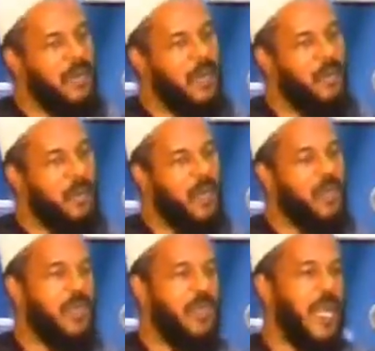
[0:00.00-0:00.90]
when a woman
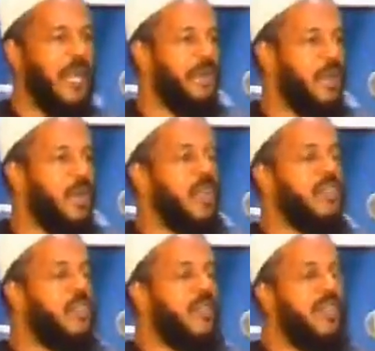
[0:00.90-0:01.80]
goes outside, but
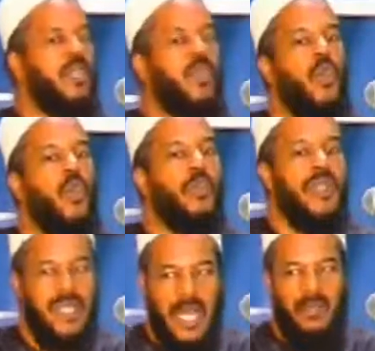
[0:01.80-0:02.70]
also within the home
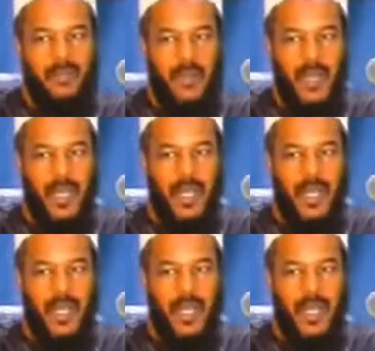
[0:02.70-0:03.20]
itself.